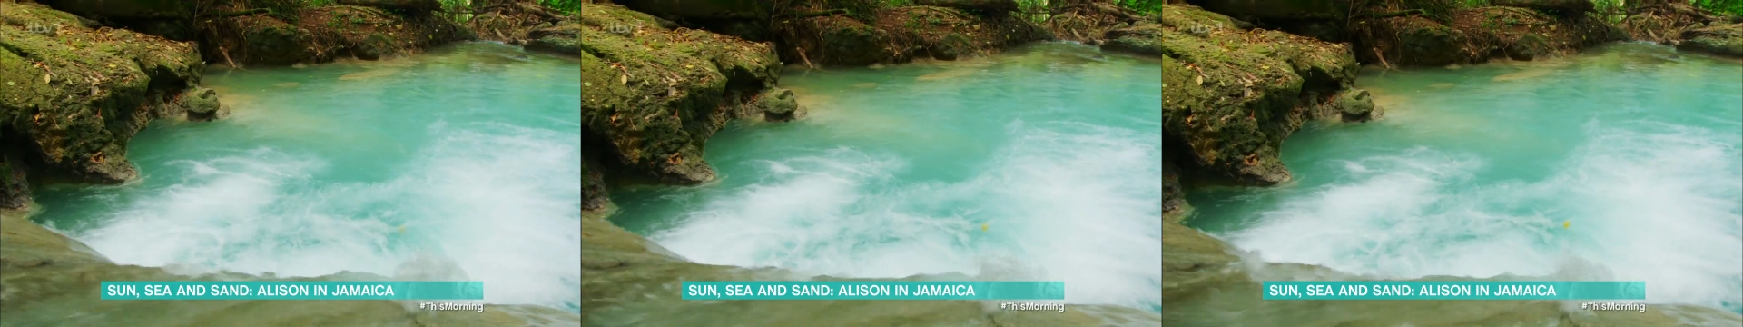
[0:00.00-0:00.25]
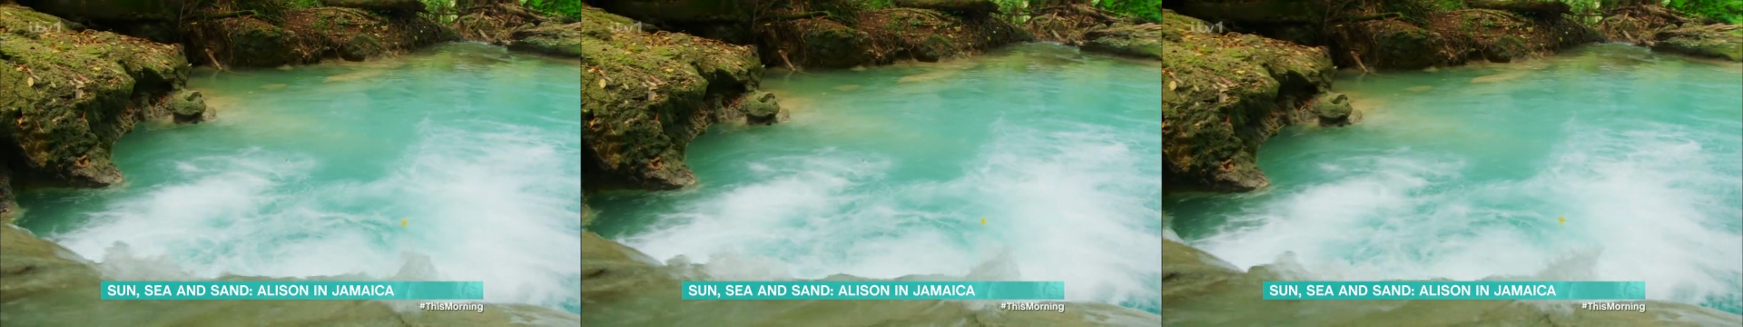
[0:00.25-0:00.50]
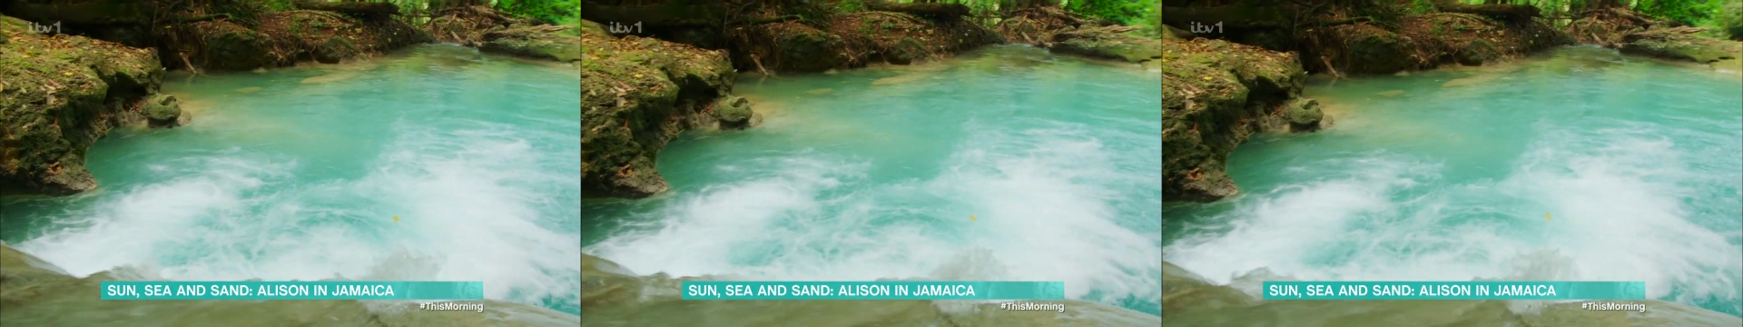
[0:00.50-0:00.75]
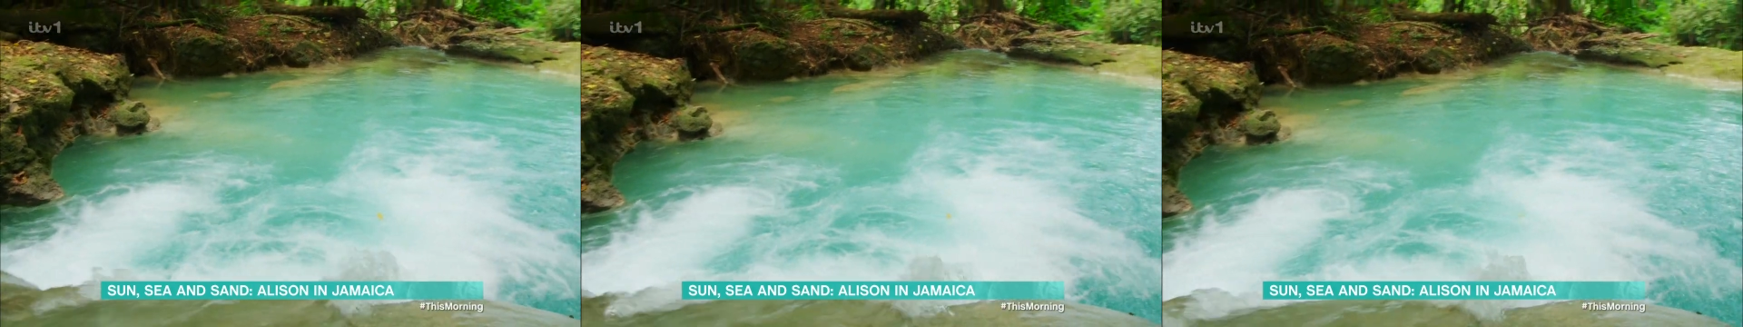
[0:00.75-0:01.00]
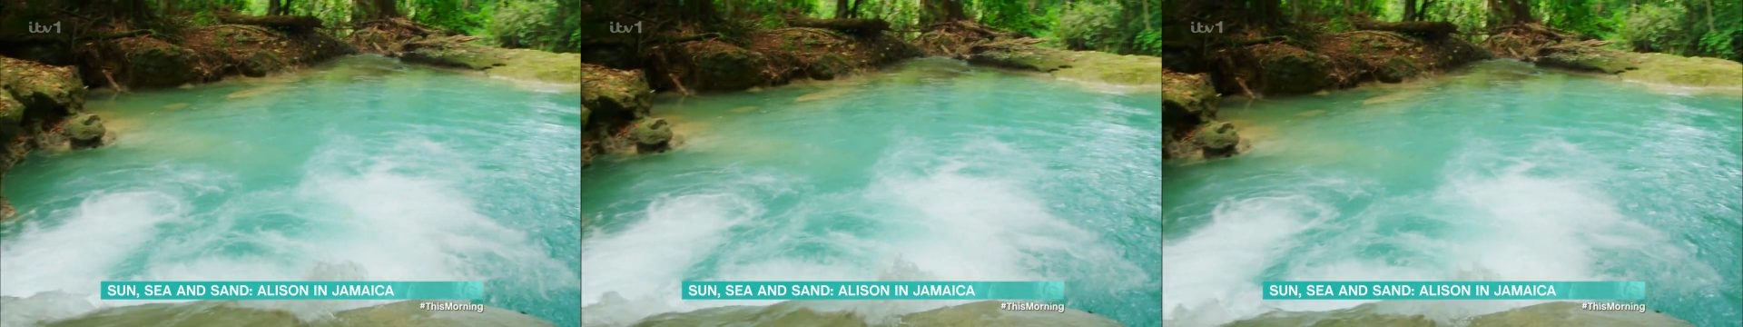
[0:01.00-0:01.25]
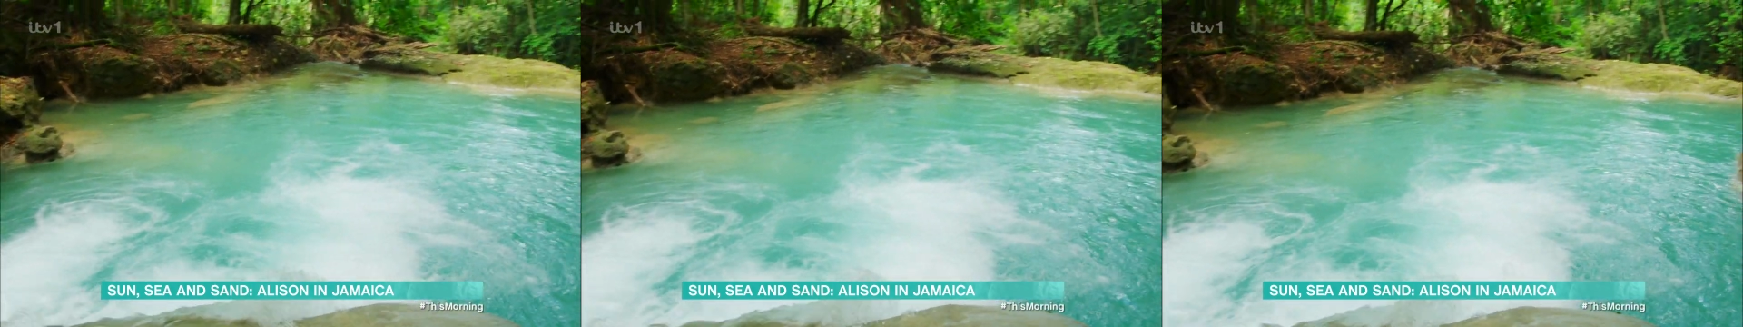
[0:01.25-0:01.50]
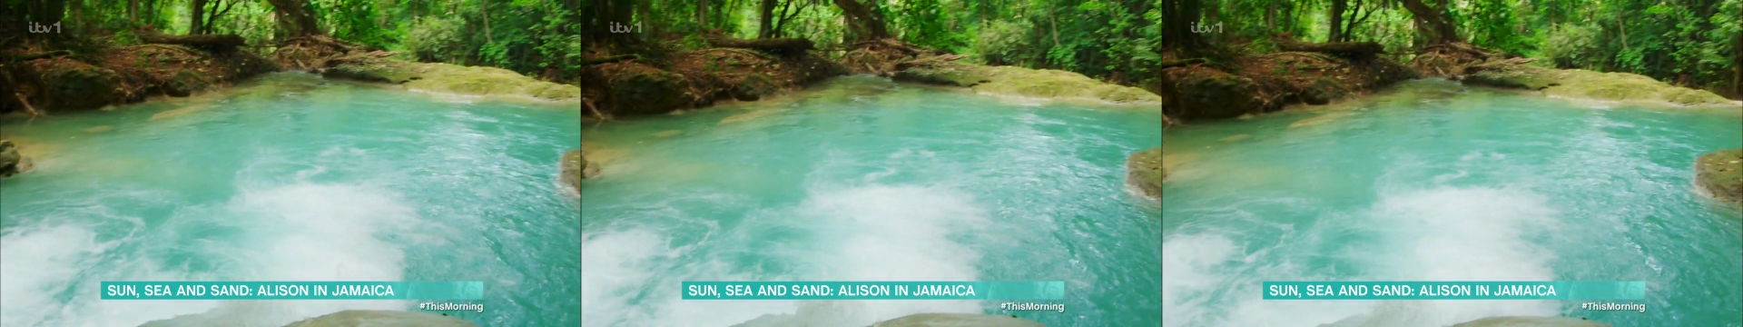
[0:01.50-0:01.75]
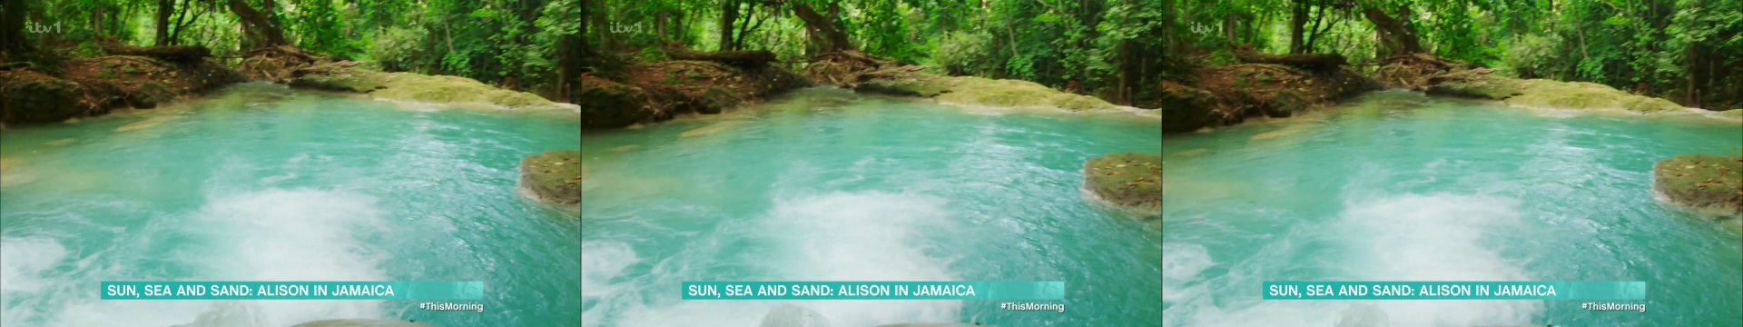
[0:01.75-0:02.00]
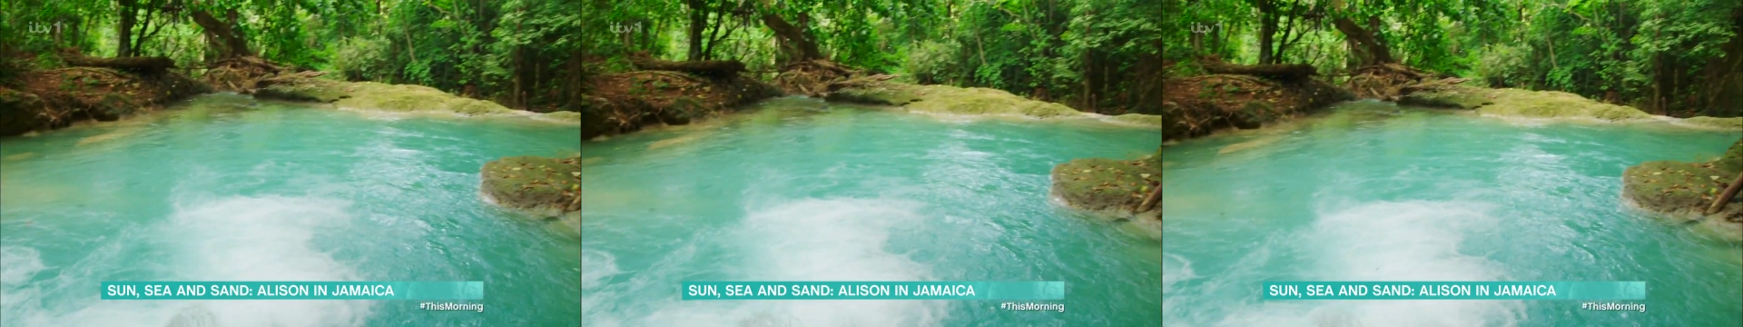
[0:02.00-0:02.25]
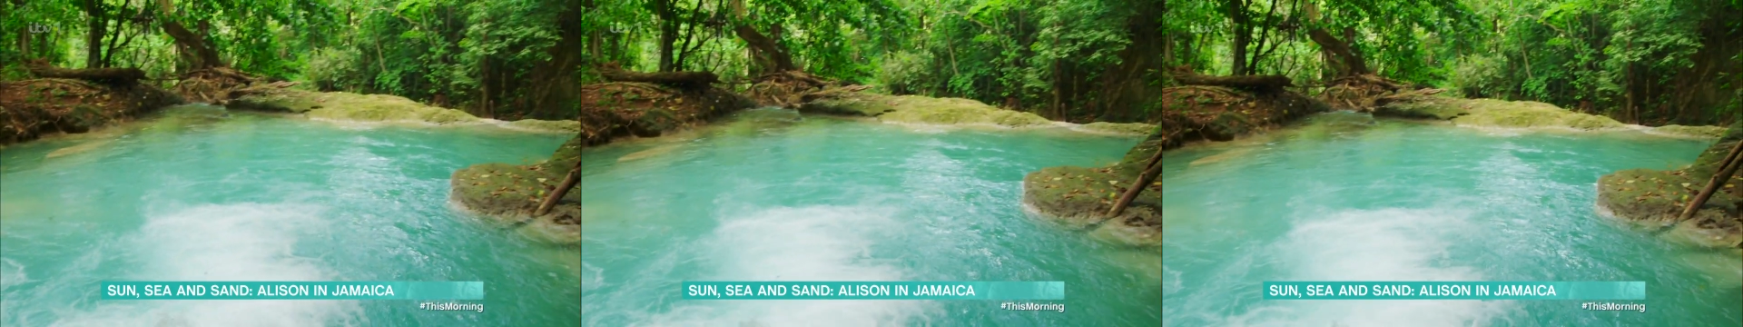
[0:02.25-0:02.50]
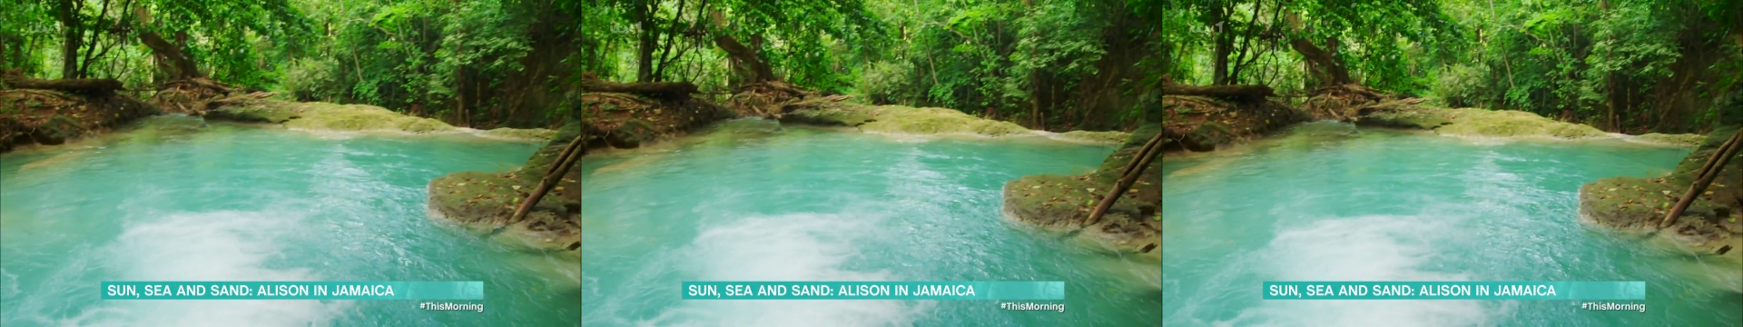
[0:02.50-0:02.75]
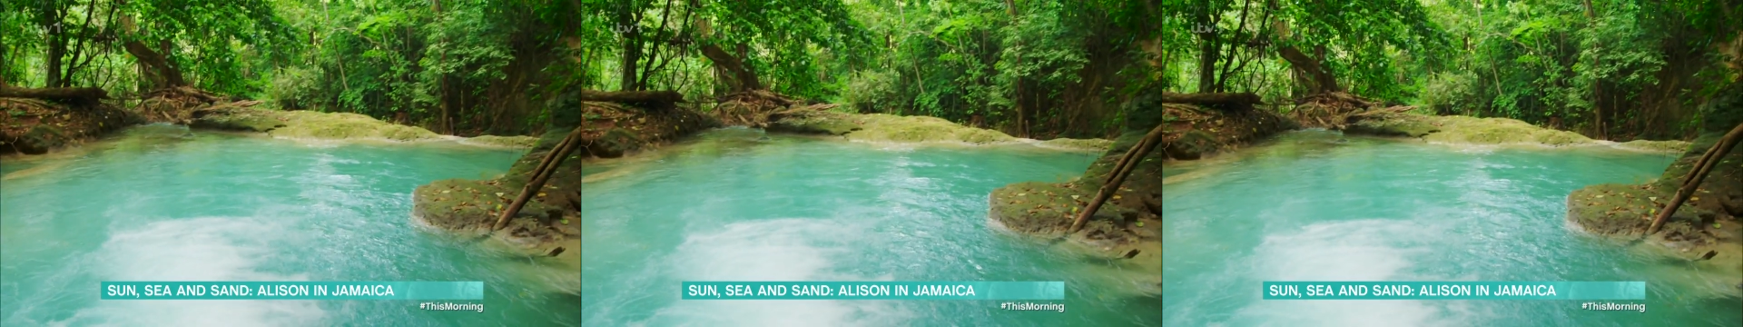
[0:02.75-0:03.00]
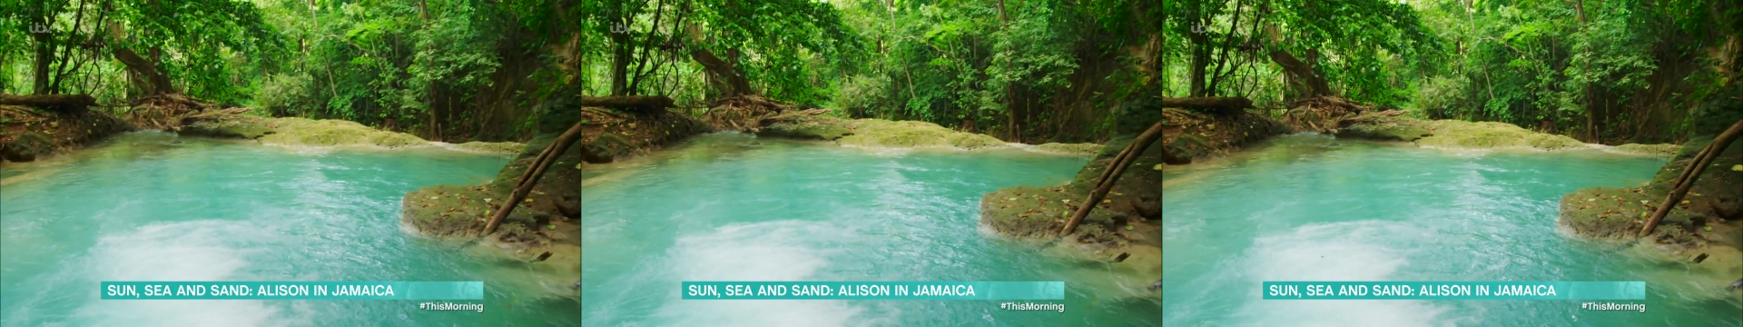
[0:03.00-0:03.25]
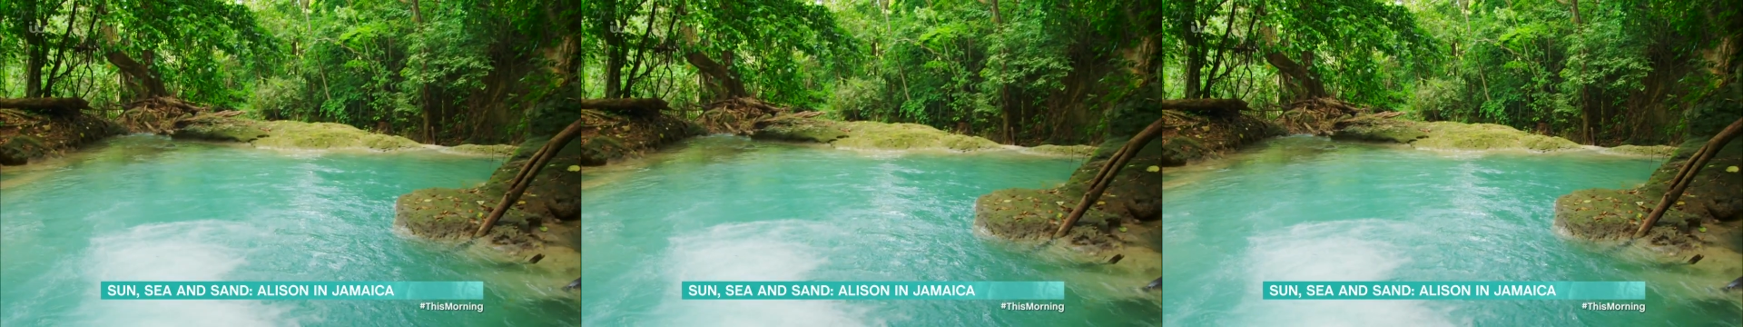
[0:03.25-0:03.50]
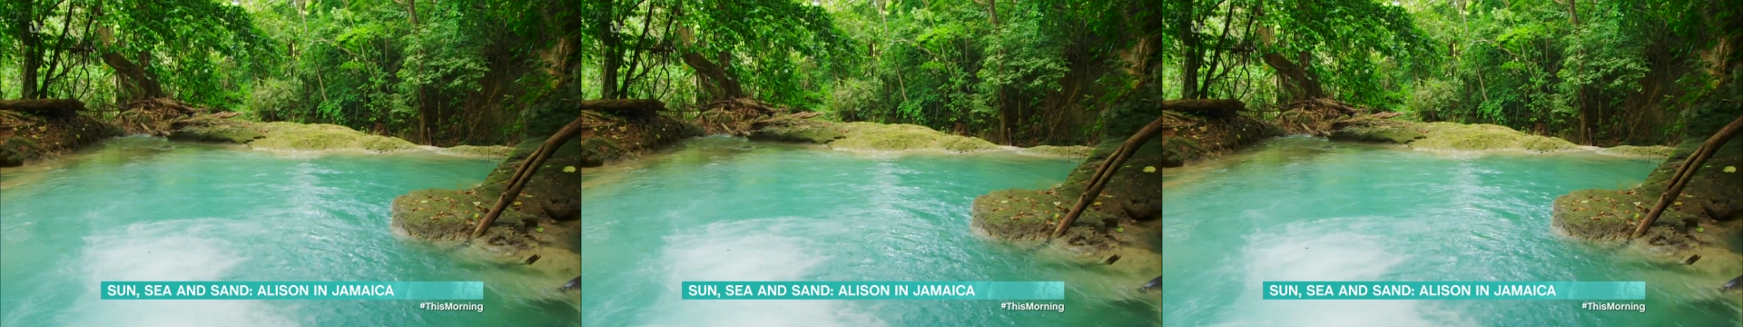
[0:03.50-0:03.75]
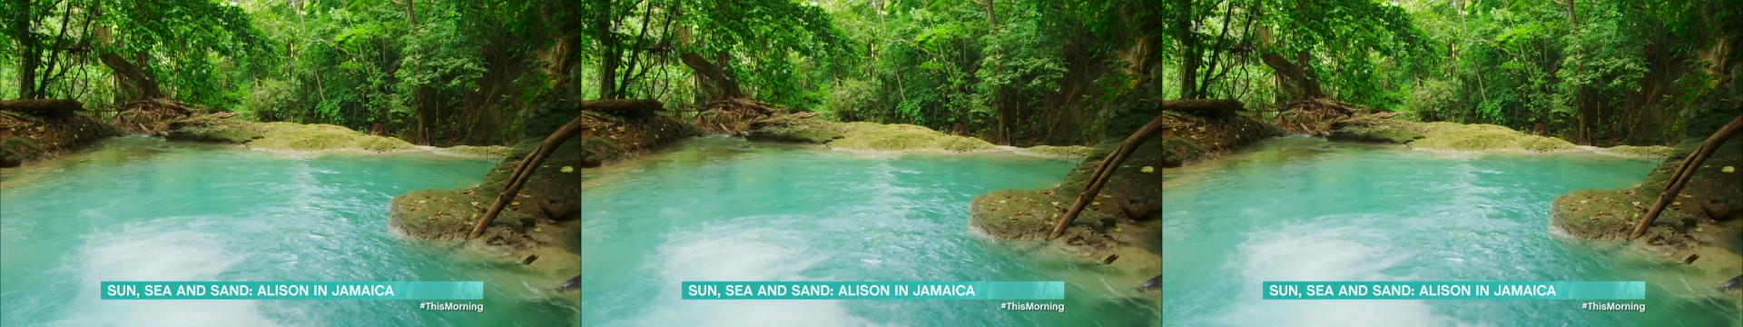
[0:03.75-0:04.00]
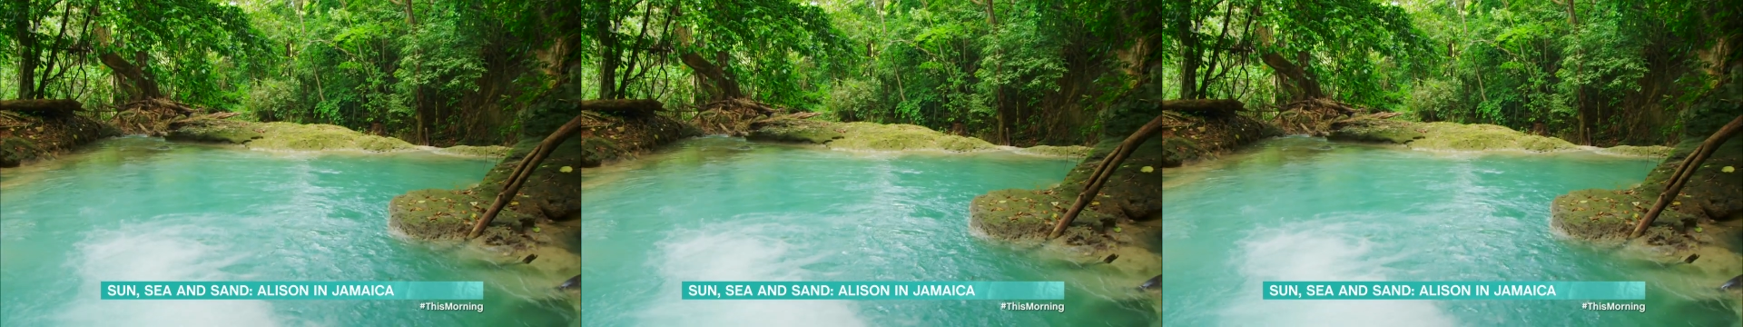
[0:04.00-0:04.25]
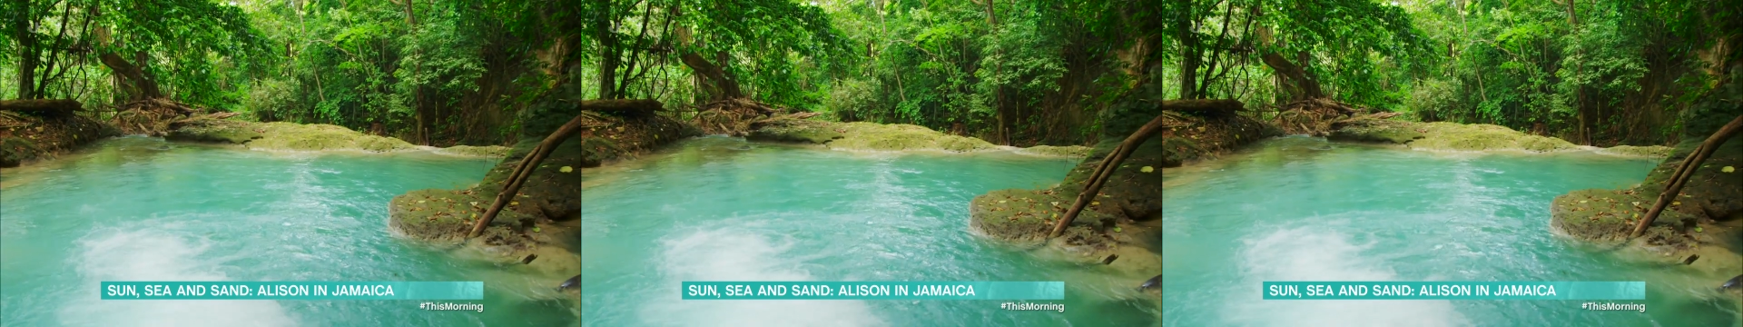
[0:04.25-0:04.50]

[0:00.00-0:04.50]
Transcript: [unreadable: no face in view]